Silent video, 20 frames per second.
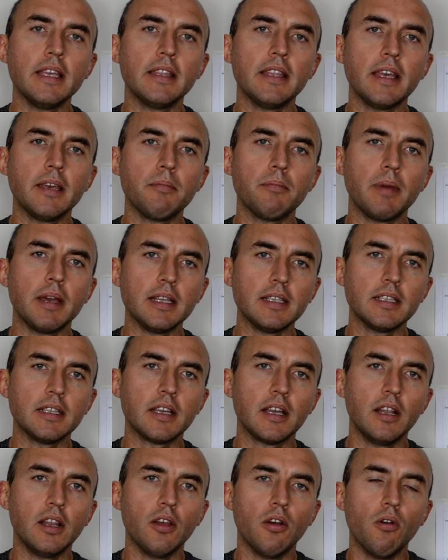They
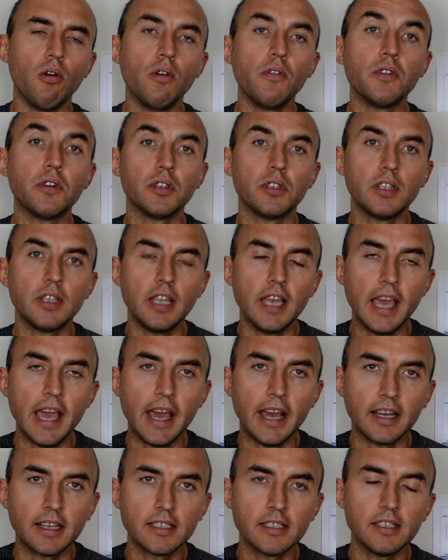basically
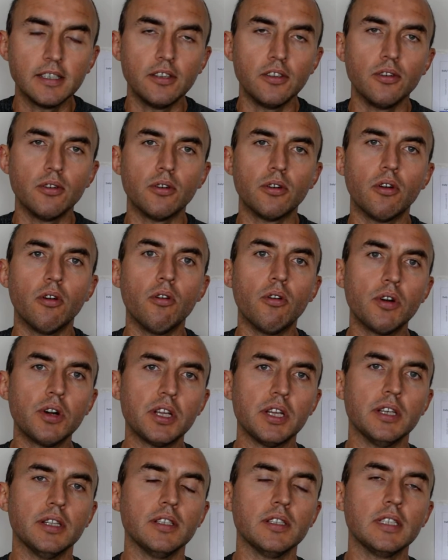overtax your
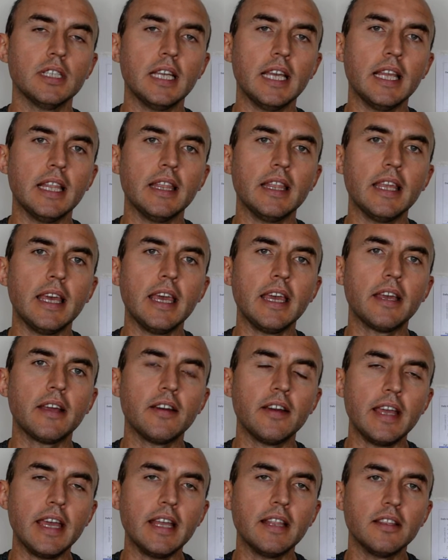organs, and they
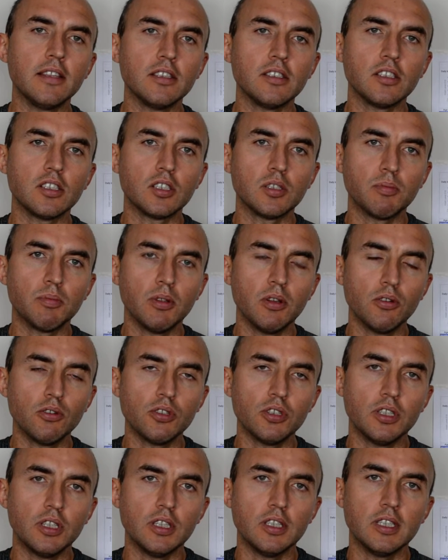create this
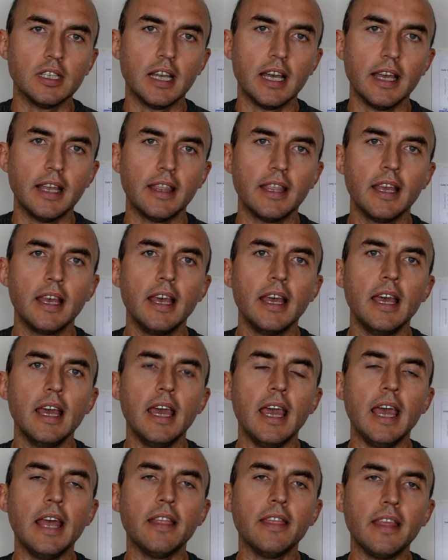explosion inside.
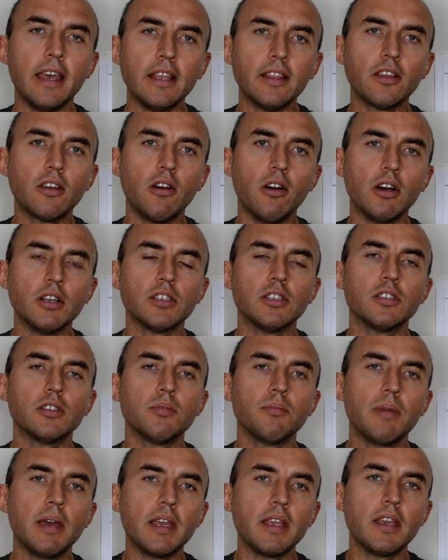And that
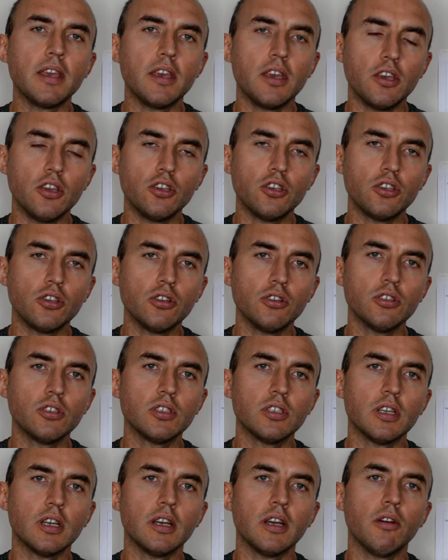causes many
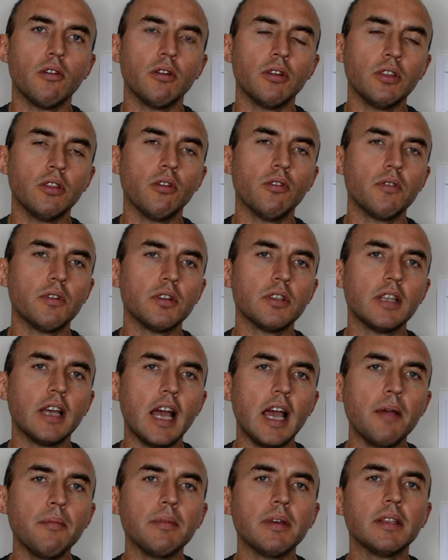issues, and over
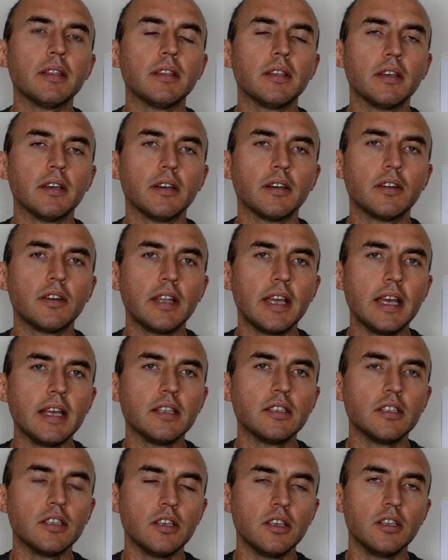time it
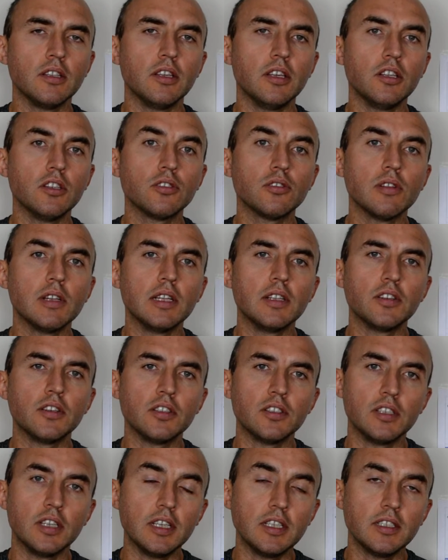creates insulin
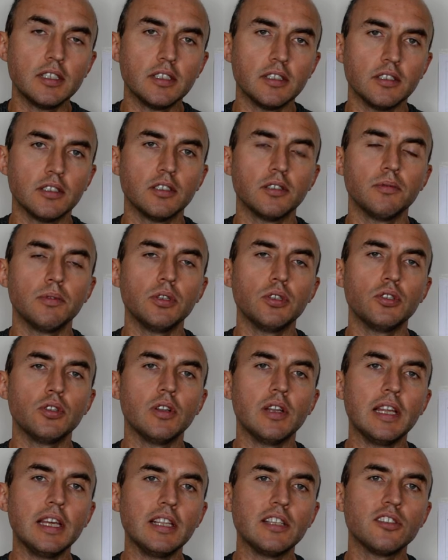resistance, which
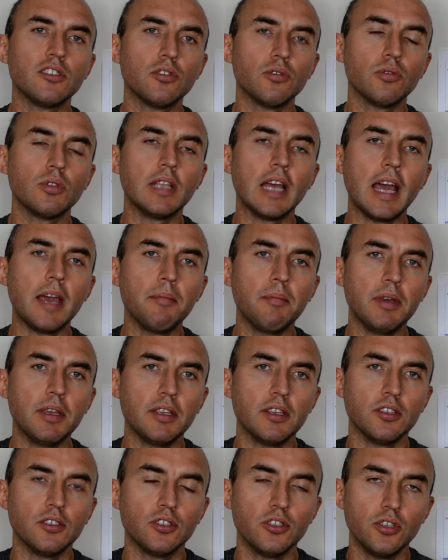leads to
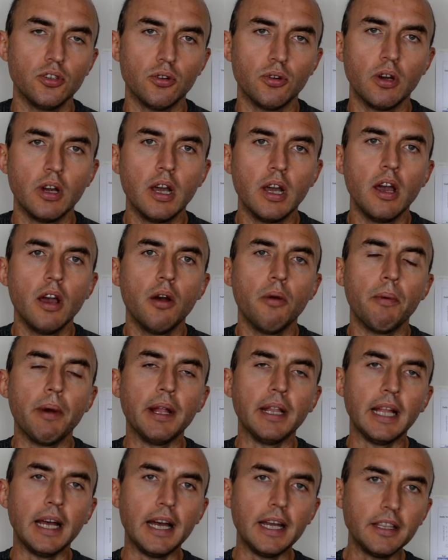diabetes too.
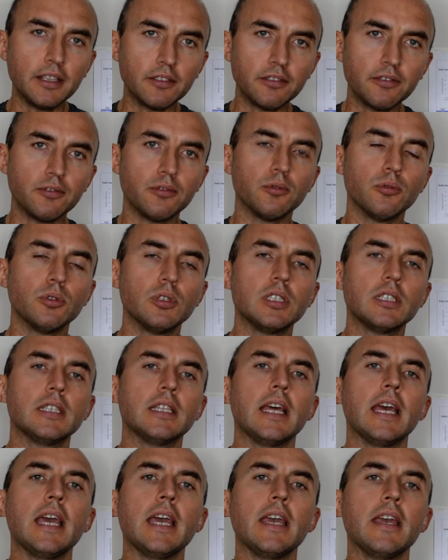While other foods,
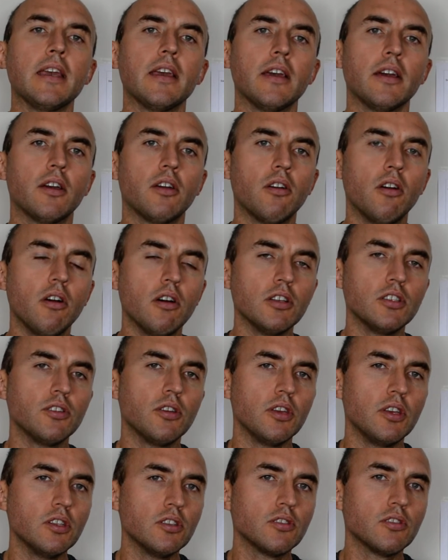they cause
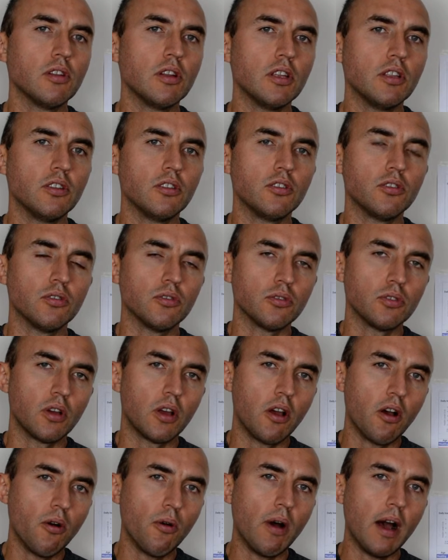your insulin to
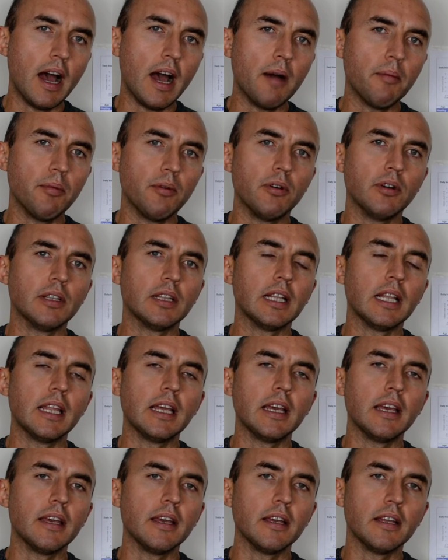go up
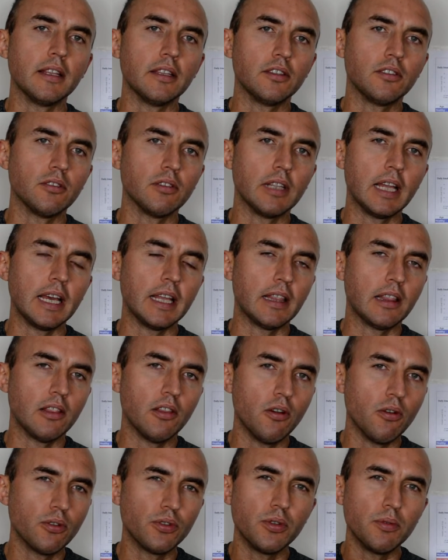only to like
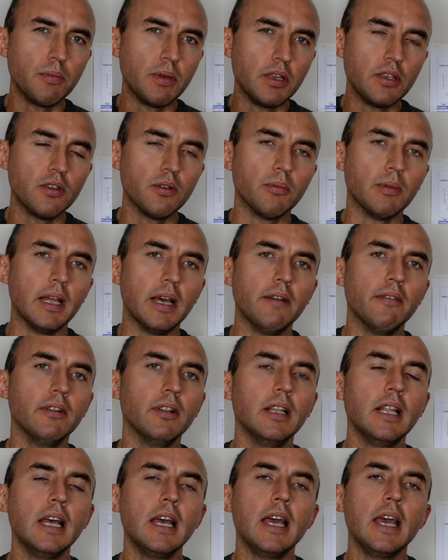low to medium
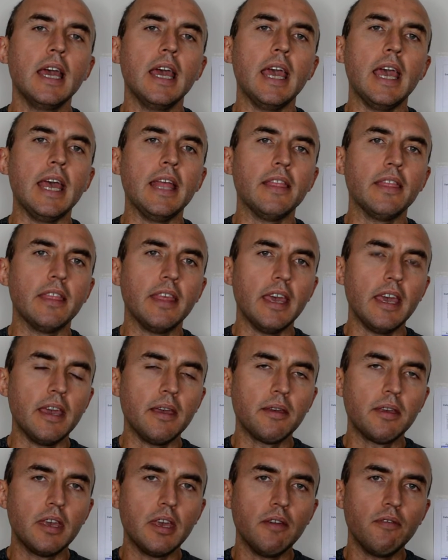level, and
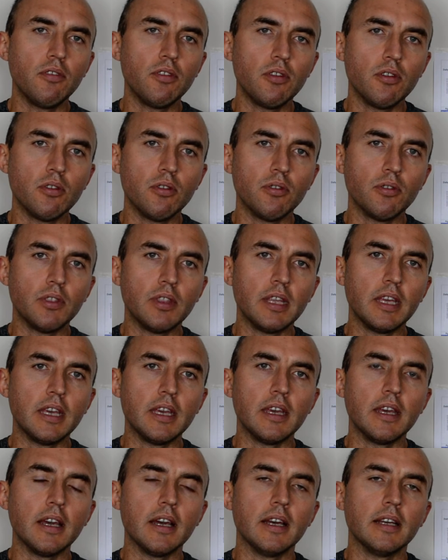they give you
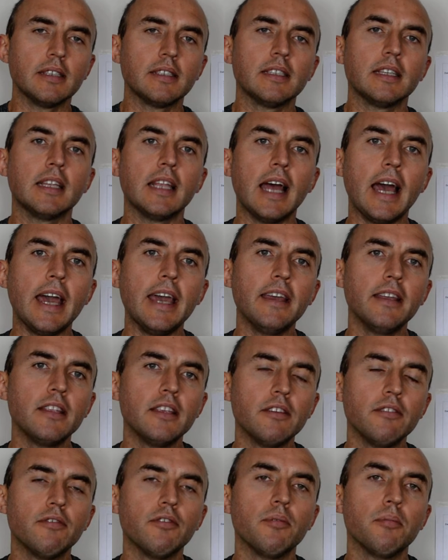the
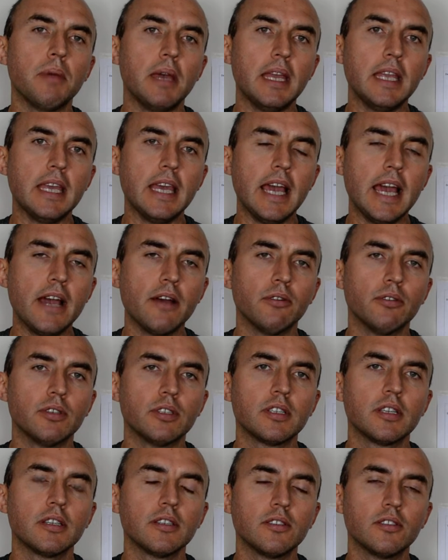satiety for many hours.
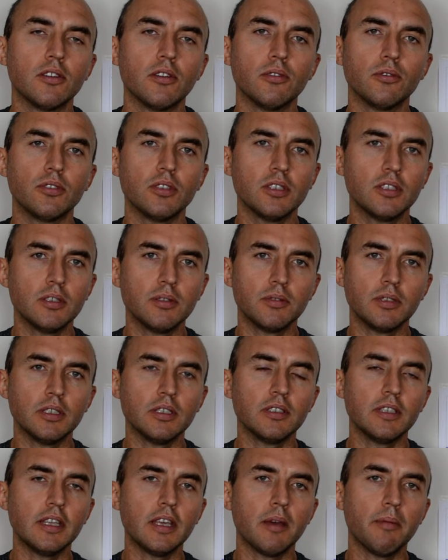So
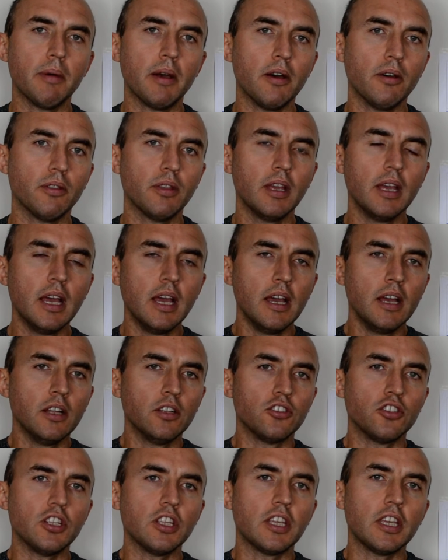just think about
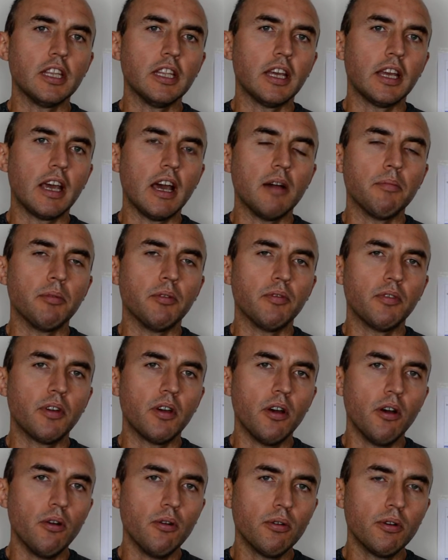drinking a cup of
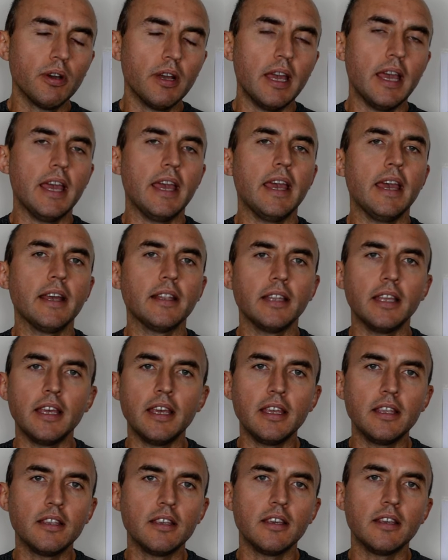Coke and
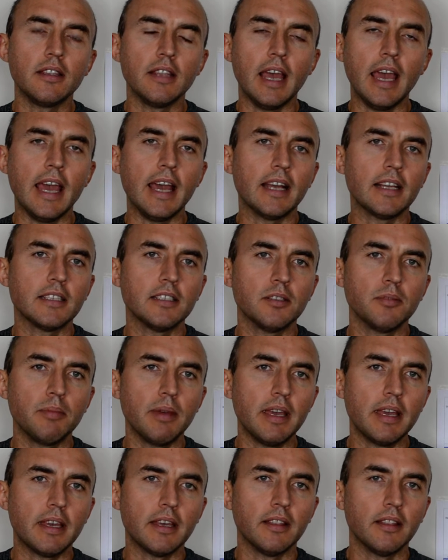eating eggs and
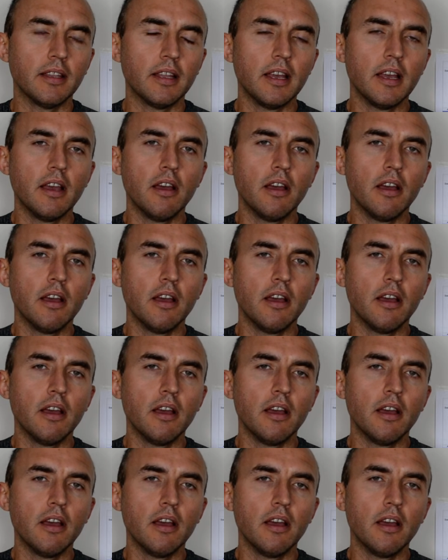bacon.